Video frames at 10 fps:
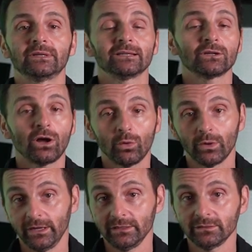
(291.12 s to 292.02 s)
As
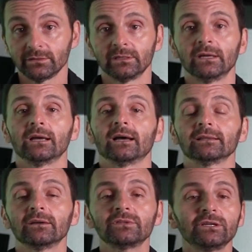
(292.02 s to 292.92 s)
always, I'd
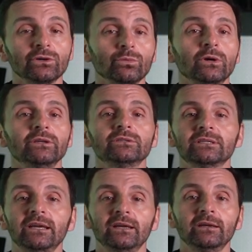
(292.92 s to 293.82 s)
love to hear what you
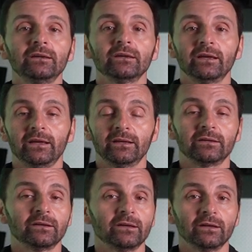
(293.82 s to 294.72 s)
say
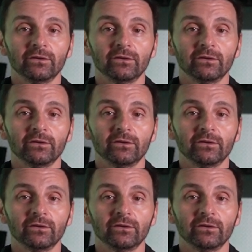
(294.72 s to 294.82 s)
and